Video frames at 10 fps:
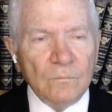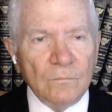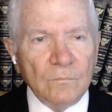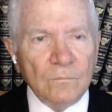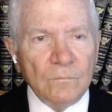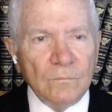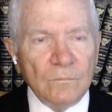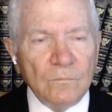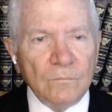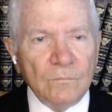
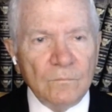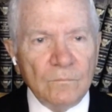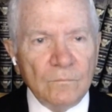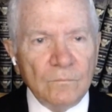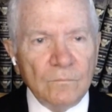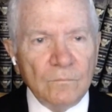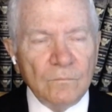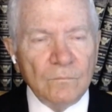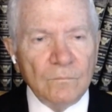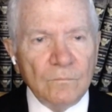
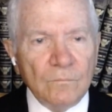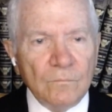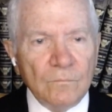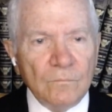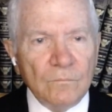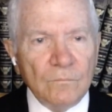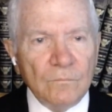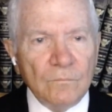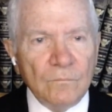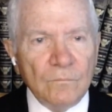
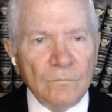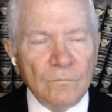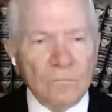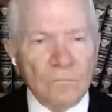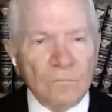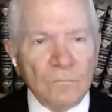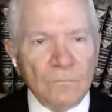(silent)